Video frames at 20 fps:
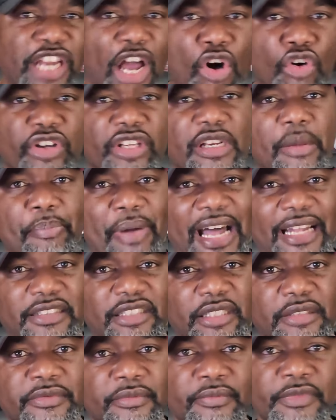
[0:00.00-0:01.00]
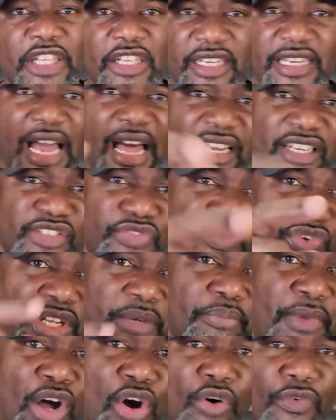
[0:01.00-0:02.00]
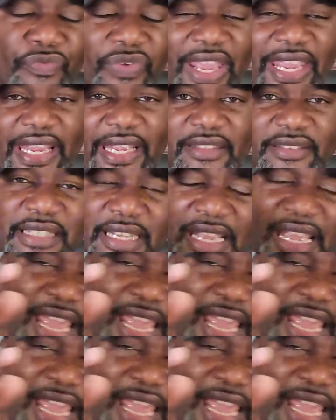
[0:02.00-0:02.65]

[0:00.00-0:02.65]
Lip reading: talking about you. College football fans,